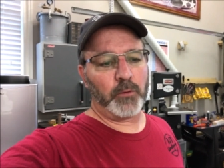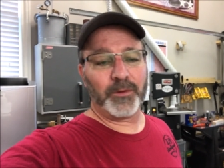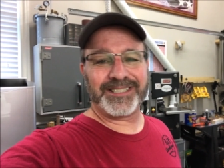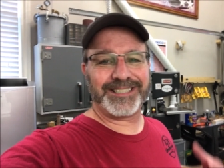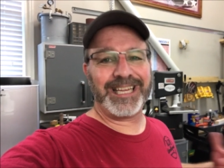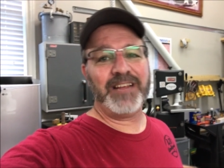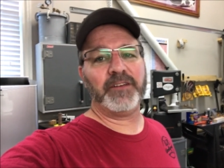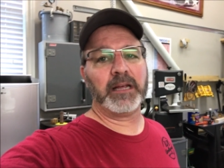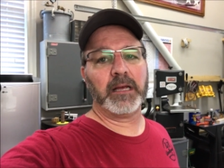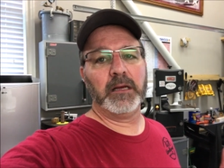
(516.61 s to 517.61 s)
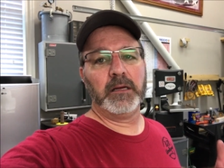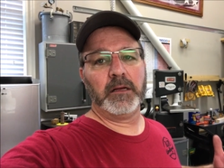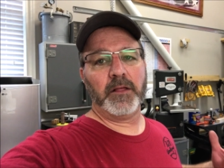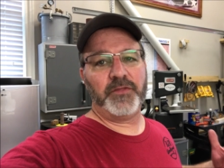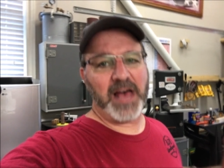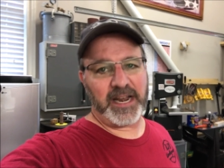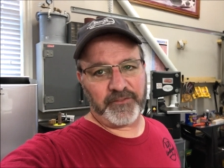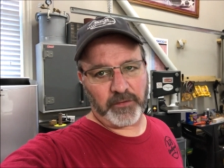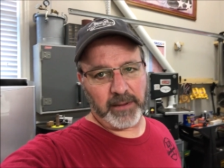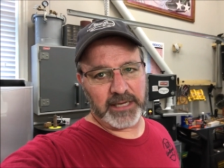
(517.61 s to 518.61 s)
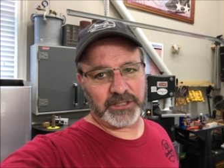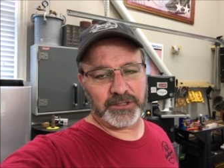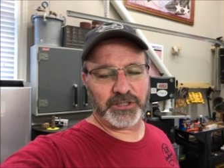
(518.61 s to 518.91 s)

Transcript: receiving that information.